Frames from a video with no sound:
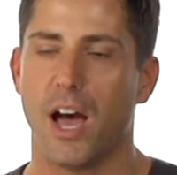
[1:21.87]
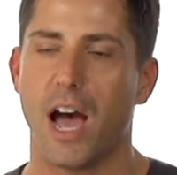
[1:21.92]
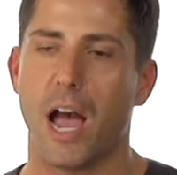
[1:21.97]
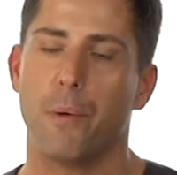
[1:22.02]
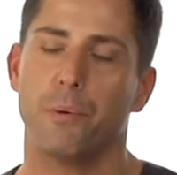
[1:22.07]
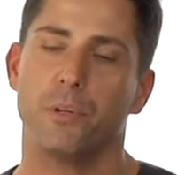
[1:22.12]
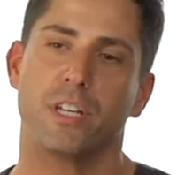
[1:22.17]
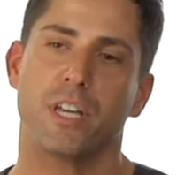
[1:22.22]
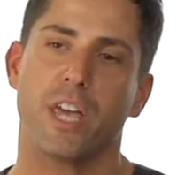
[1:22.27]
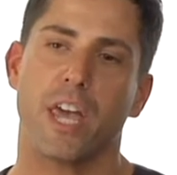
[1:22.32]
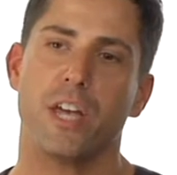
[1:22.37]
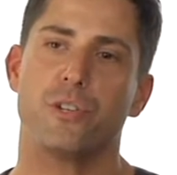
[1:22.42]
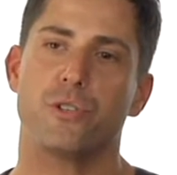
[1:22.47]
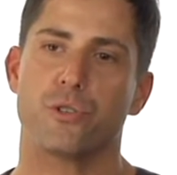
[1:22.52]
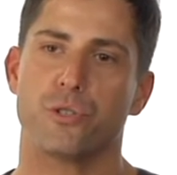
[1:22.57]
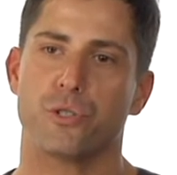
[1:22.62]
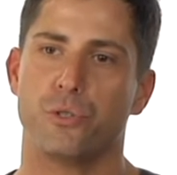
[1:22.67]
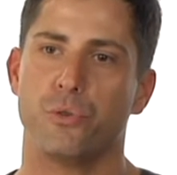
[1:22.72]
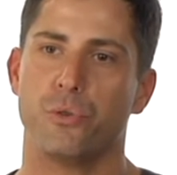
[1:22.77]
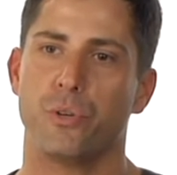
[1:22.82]
I will engage your
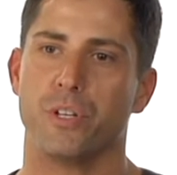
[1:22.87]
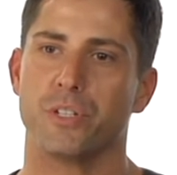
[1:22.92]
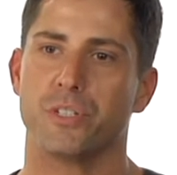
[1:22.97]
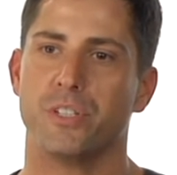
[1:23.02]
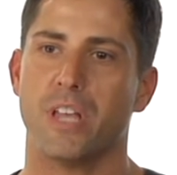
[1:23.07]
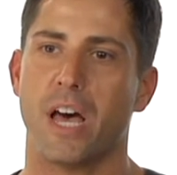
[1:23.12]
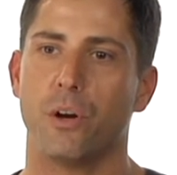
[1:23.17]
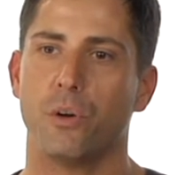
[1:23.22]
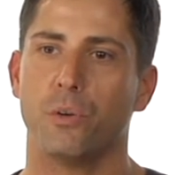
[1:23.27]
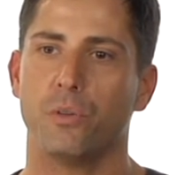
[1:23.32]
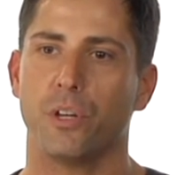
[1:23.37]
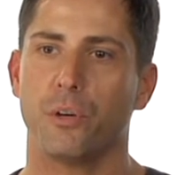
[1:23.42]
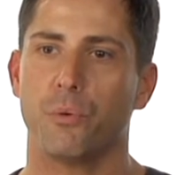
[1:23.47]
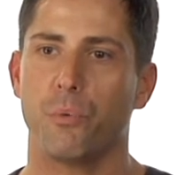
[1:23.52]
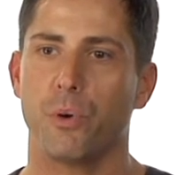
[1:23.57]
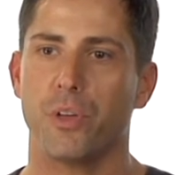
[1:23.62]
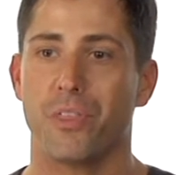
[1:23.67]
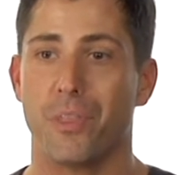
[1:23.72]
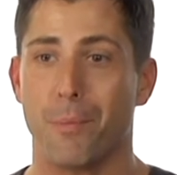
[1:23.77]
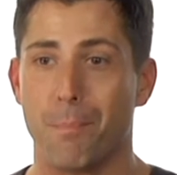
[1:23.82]
students not only
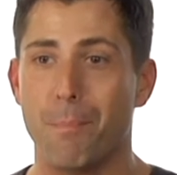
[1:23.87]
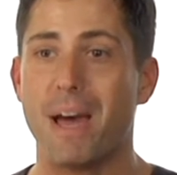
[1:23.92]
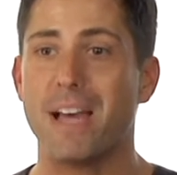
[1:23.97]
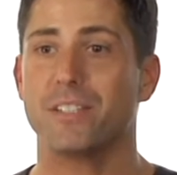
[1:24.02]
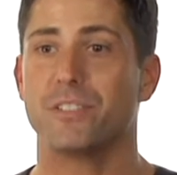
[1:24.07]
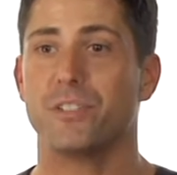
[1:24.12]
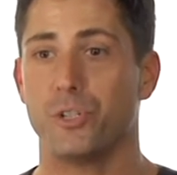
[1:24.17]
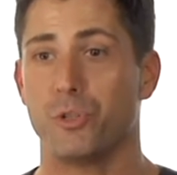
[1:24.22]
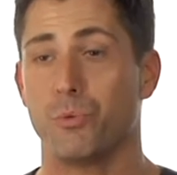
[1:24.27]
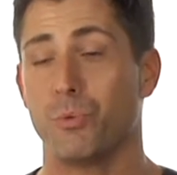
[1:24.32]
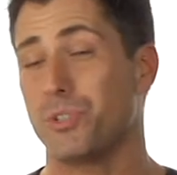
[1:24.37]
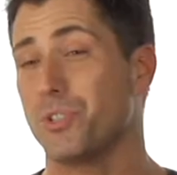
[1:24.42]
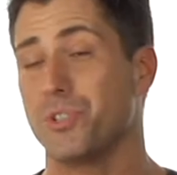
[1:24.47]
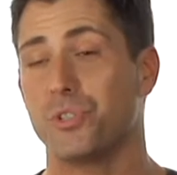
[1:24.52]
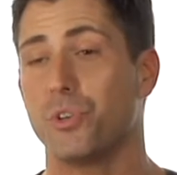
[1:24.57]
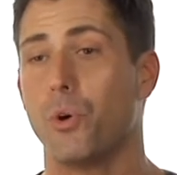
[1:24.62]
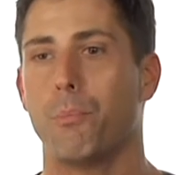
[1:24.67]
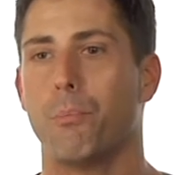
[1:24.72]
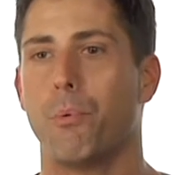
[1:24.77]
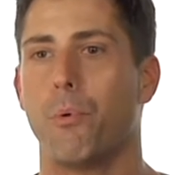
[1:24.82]
with the message, which is
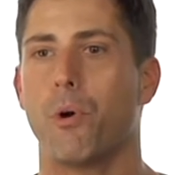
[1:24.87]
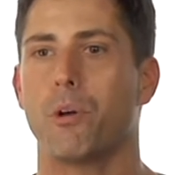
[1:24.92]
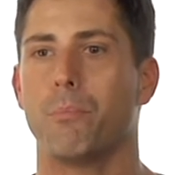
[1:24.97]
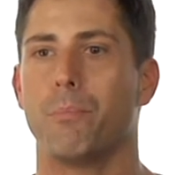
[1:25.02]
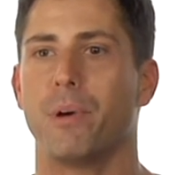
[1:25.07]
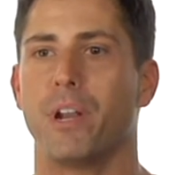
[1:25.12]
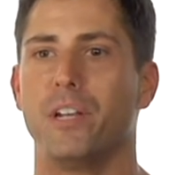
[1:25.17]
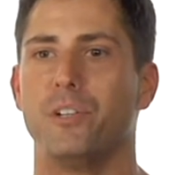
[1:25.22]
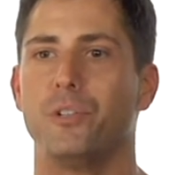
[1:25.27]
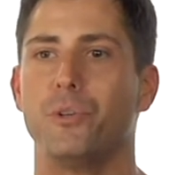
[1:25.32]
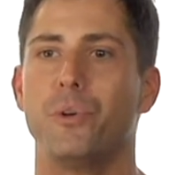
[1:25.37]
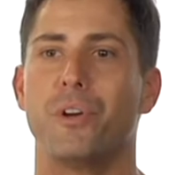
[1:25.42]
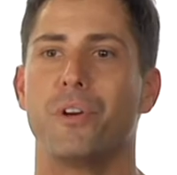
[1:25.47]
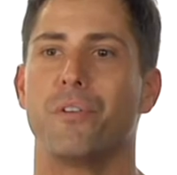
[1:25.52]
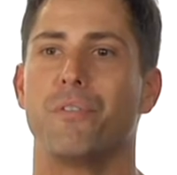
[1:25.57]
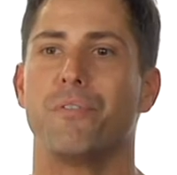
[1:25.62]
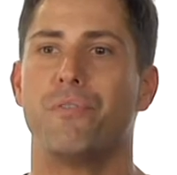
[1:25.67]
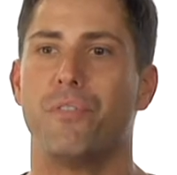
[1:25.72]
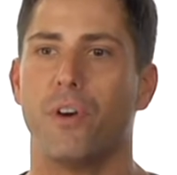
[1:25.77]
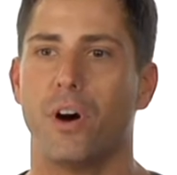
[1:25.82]
so important, but I do it in a
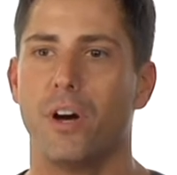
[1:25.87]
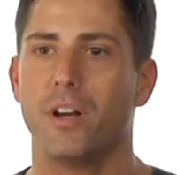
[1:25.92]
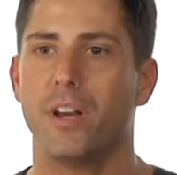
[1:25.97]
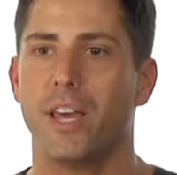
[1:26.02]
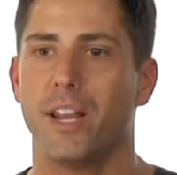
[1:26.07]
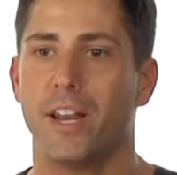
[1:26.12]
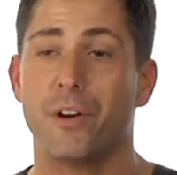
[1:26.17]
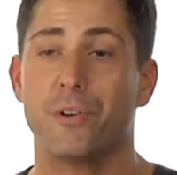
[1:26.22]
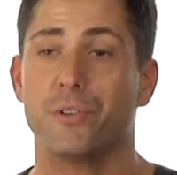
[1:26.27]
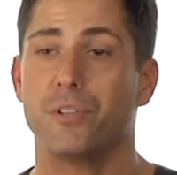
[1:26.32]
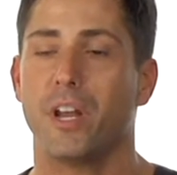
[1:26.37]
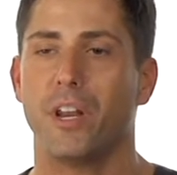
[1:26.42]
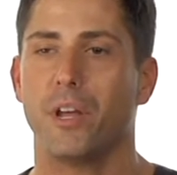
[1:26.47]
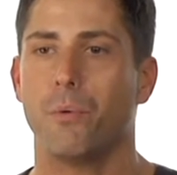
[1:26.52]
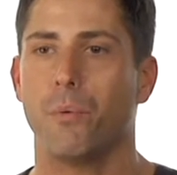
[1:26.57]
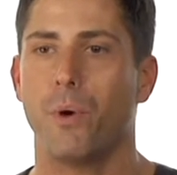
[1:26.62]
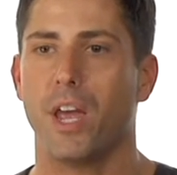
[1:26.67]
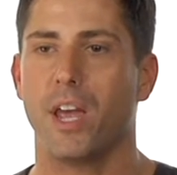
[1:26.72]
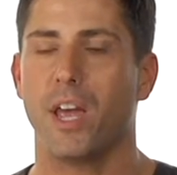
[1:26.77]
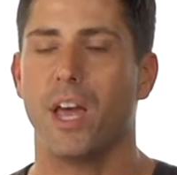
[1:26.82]
fun and entertaining
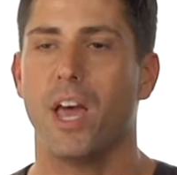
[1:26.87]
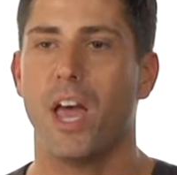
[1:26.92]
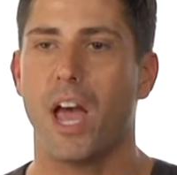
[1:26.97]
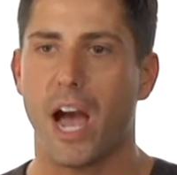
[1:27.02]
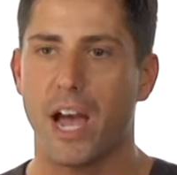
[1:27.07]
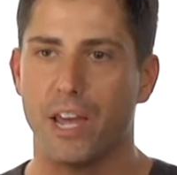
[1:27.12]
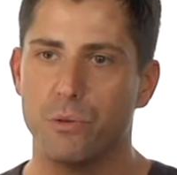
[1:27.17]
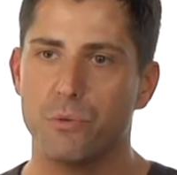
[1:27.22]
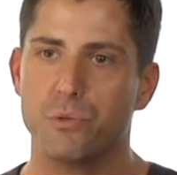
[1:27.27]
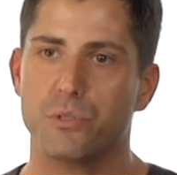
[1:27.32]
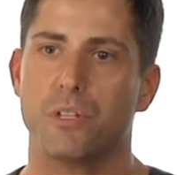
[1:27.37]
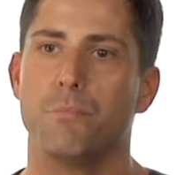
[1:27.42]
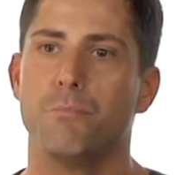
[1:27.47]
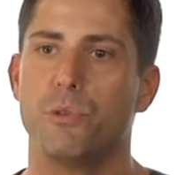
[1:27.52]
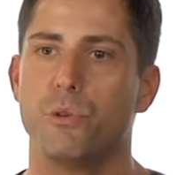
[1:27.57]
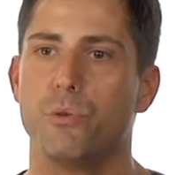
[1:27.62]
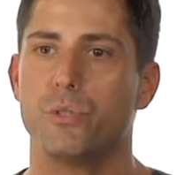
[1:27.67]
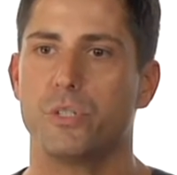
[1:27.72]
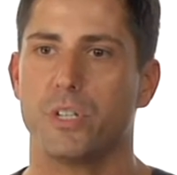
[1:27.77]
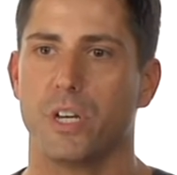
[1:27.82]
way. I use the
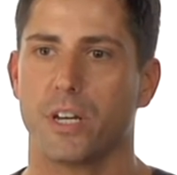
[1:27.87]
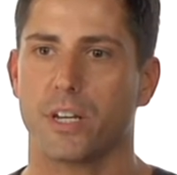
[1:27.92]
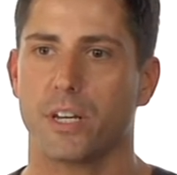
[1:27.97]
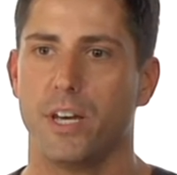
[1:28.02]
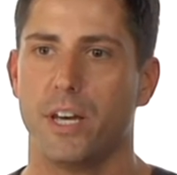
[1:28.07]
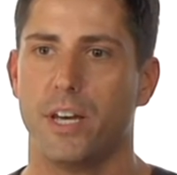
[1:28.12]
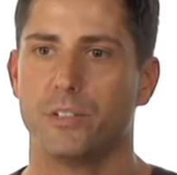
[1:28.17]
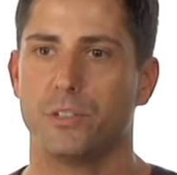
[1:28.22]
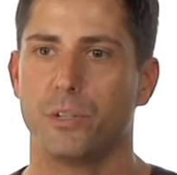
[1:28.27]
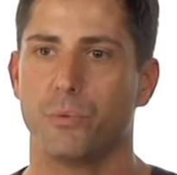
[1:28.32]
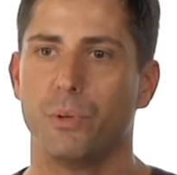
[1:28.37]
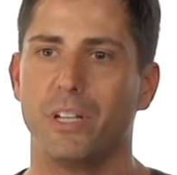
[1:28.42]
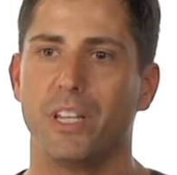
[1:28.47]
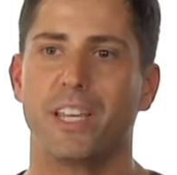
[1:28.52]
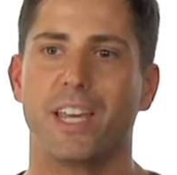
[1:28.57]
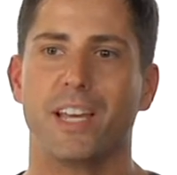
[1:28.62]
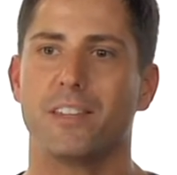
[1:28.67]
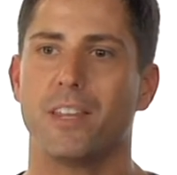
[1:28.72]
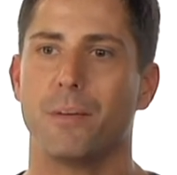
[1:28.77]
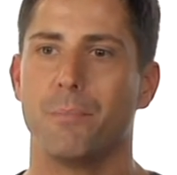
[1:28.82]
music to really
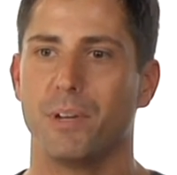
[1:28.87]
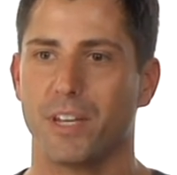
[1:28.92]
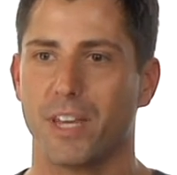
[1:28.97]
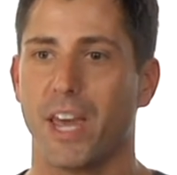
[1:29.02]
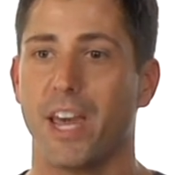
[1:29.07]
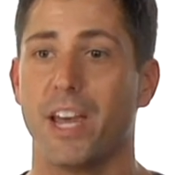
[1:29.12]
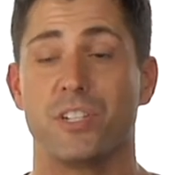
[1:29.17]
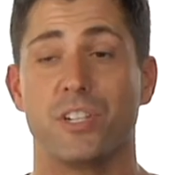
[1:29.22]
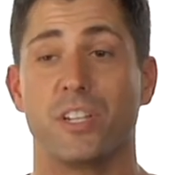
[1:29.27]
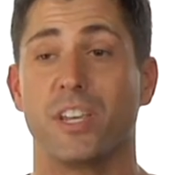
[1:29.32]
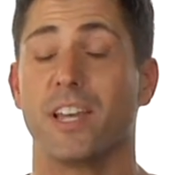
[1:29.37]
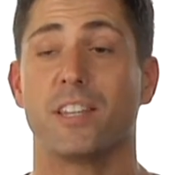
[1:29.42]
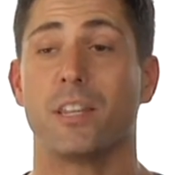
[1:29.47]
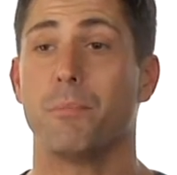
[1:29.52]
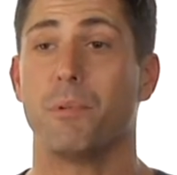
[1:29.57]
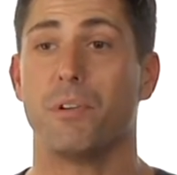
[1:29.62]
get them engaged and get them